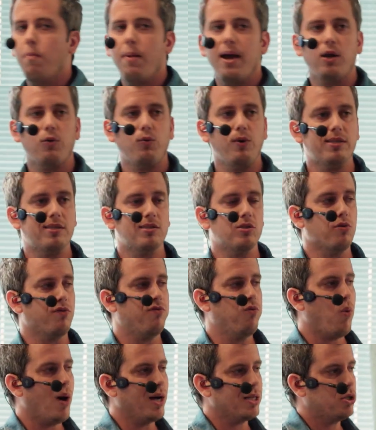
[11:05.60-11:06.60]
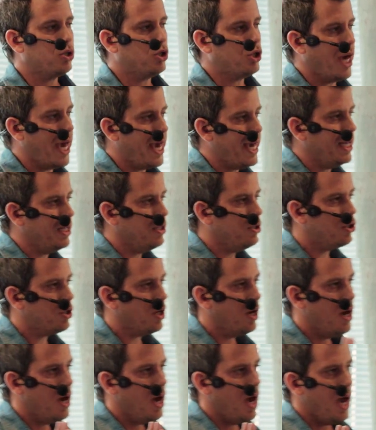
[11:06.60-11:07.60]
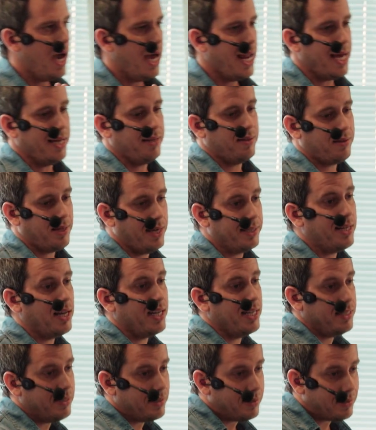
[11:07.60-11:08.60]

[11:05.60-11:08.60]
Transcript: main reasons of what changed, and I think that it's